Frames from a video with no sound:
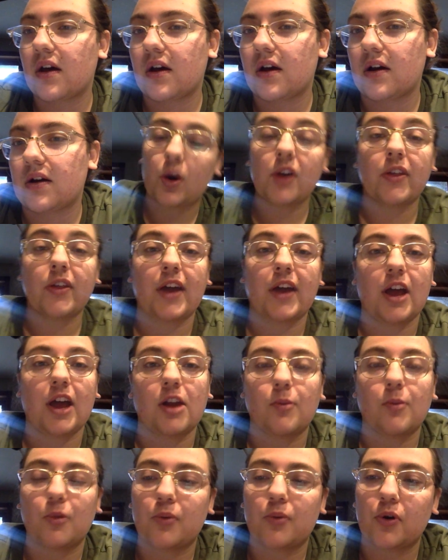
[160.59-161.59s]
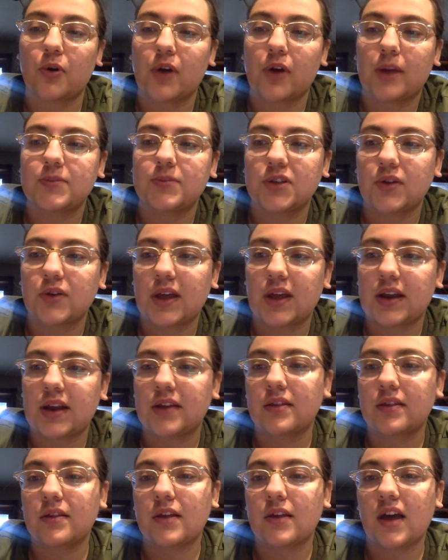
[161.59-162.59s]
Where are the animal programs located?
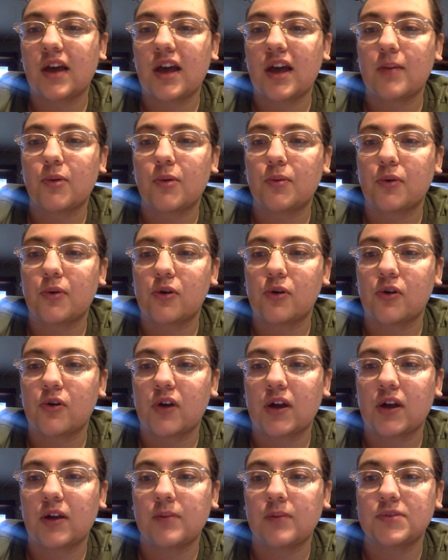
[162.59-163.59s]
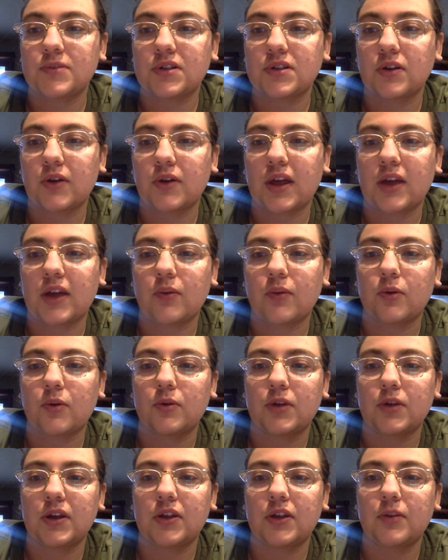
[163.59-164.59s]
The animal programs located will
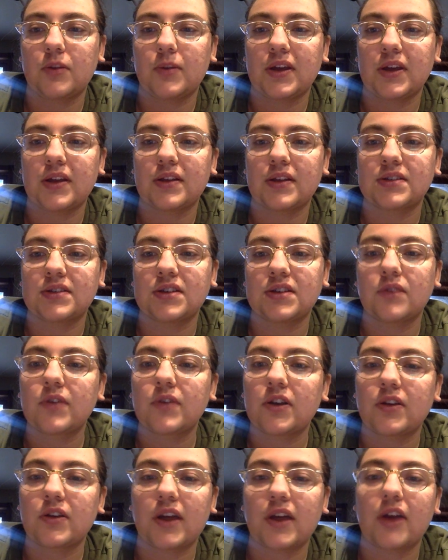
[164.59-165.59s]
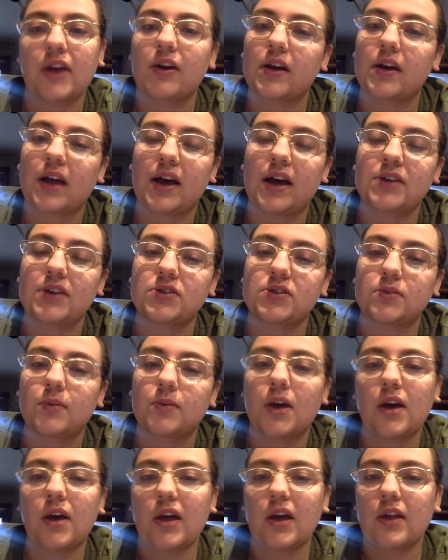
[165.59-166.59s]
either be in the Sylvie or the Airy classroom.
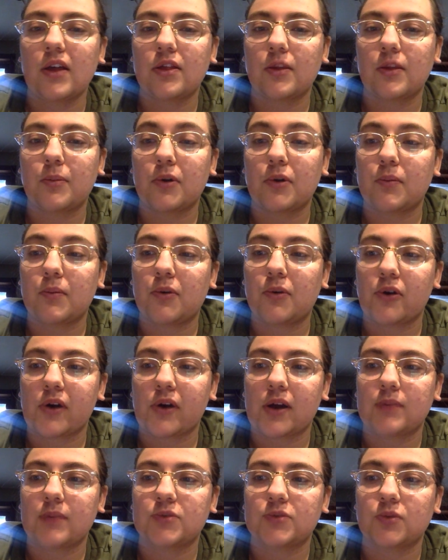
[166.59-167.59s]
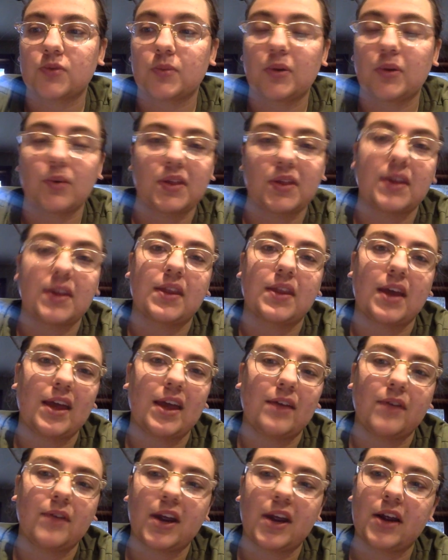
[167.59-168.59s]
The bird programs will be within the
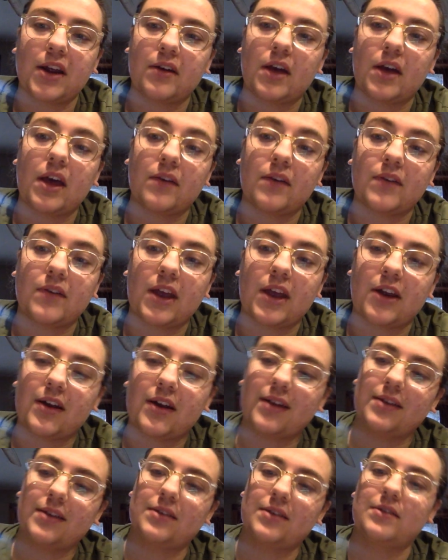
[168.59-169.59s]
aviary.